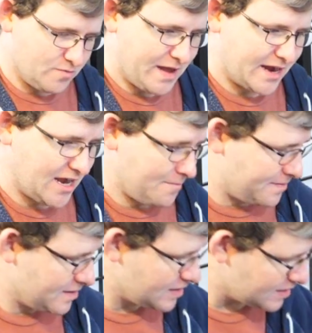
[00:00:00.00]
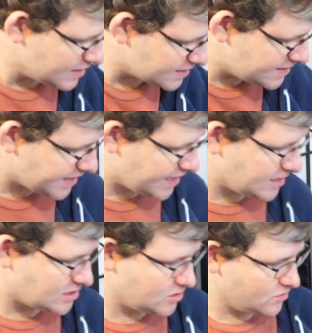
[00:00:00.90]
it back up, stick it
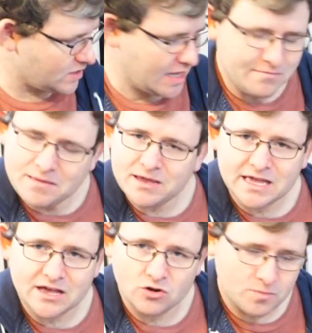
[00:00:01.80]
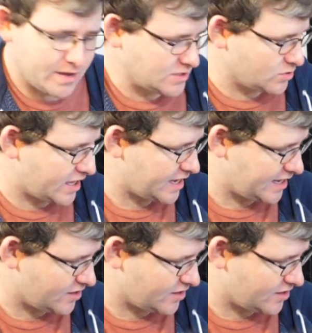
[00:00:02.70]
into maybe a kennel or place where they can